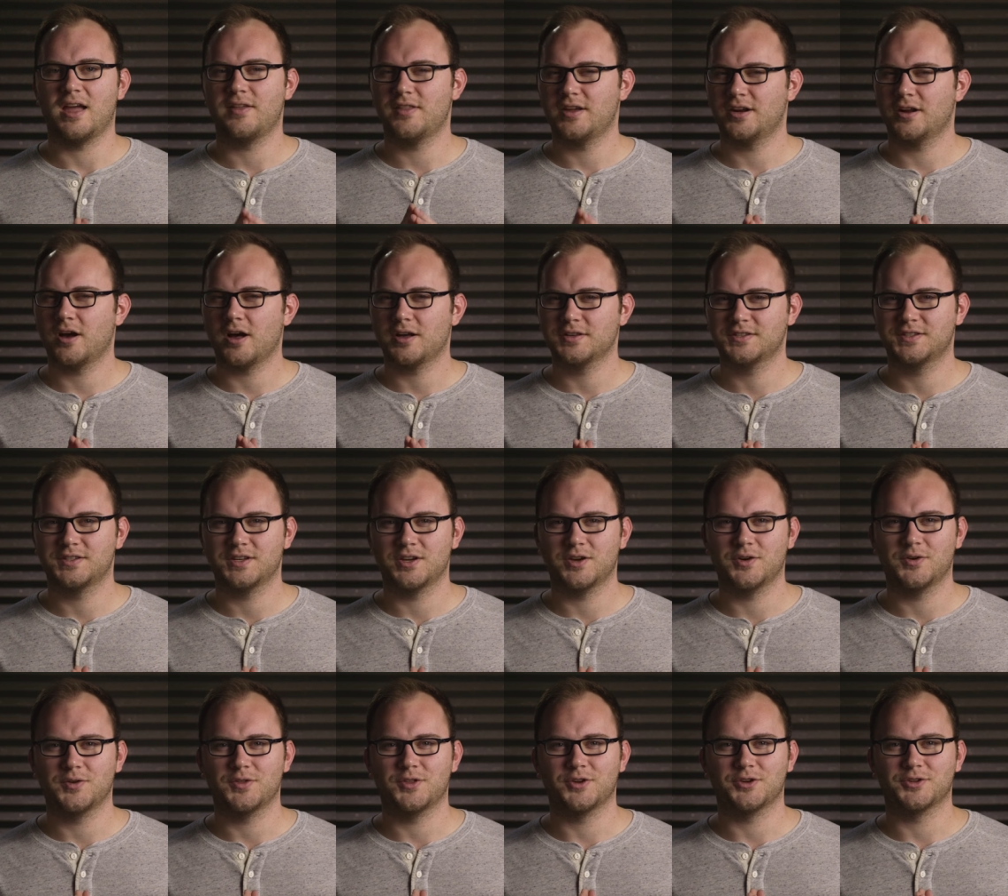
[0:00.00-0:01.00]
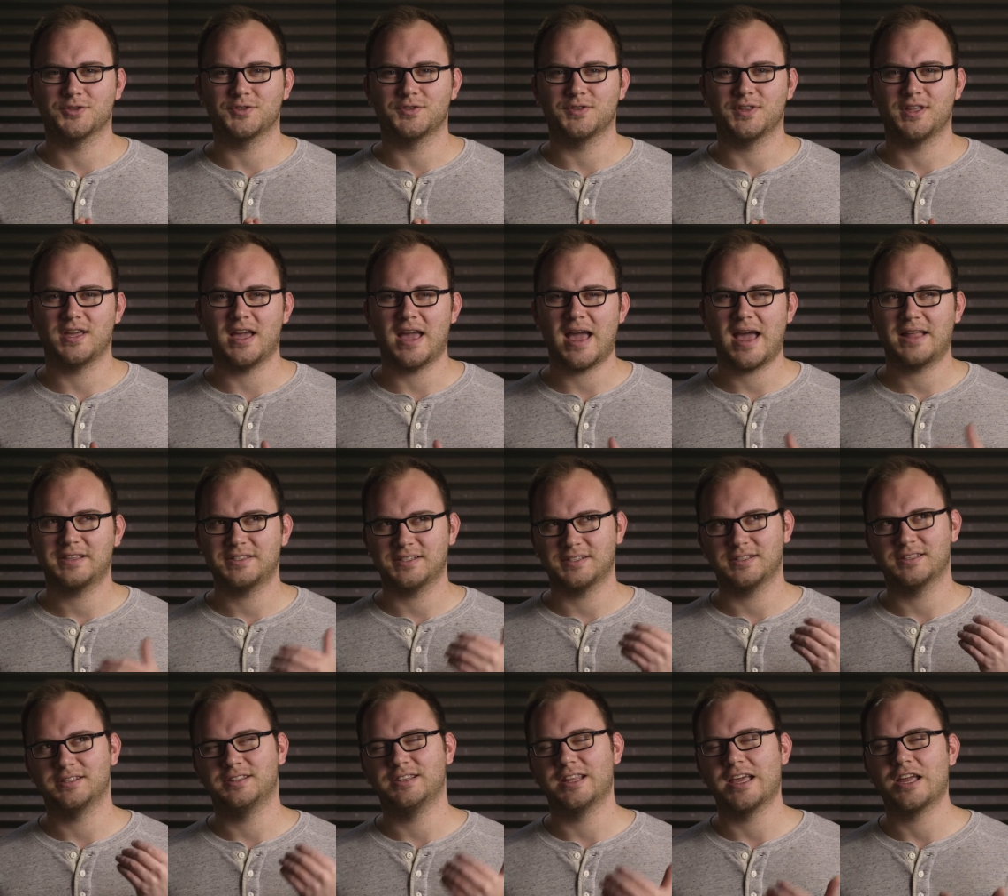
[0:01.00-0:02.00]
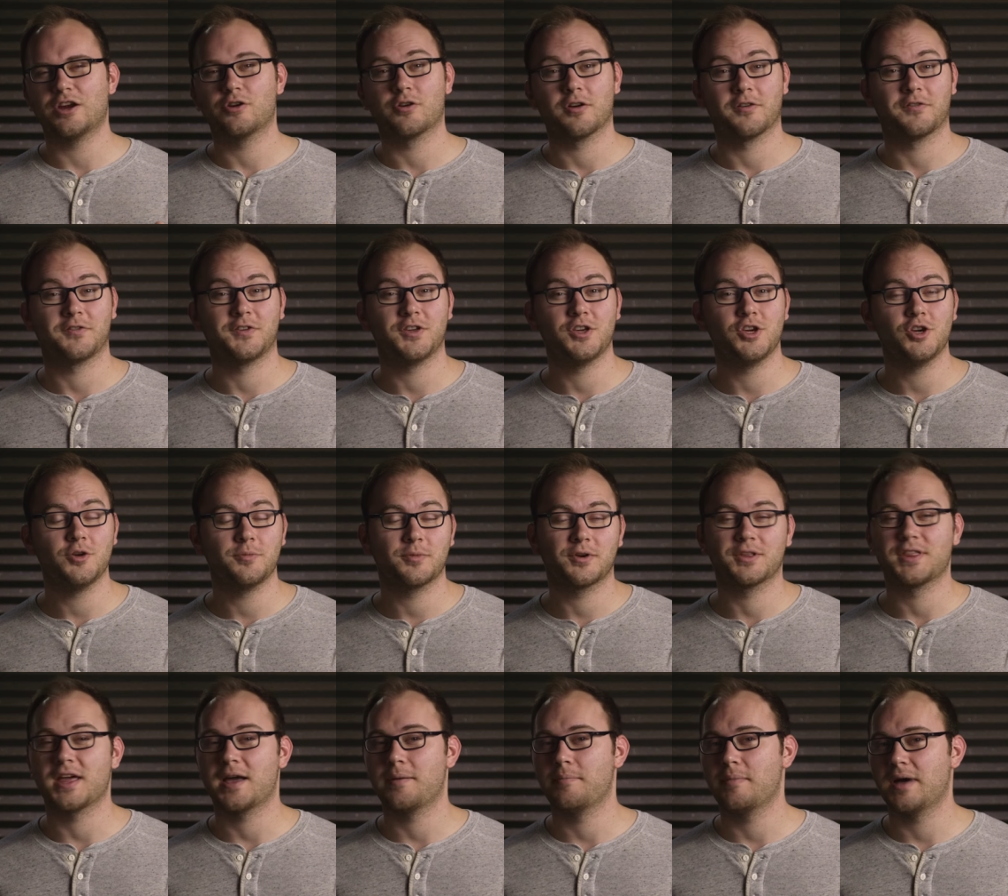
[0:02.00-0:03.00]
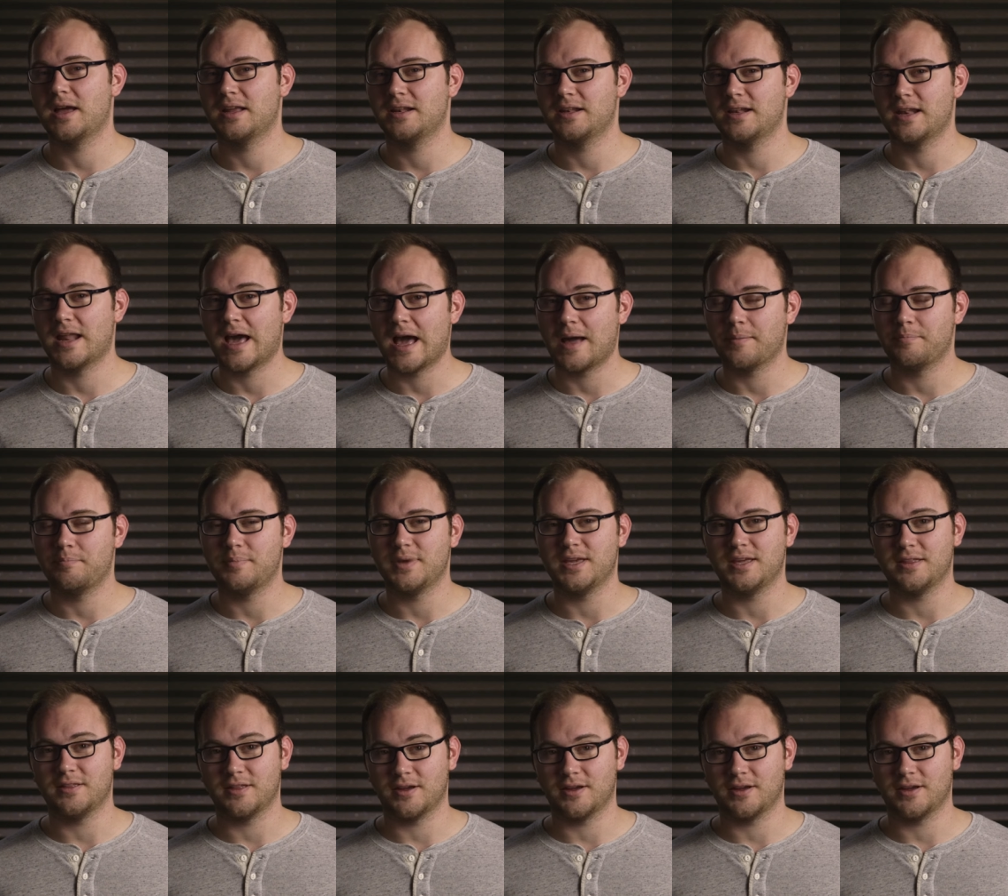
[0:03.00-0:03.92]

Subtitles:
And then also it adds a layer of humor that might not be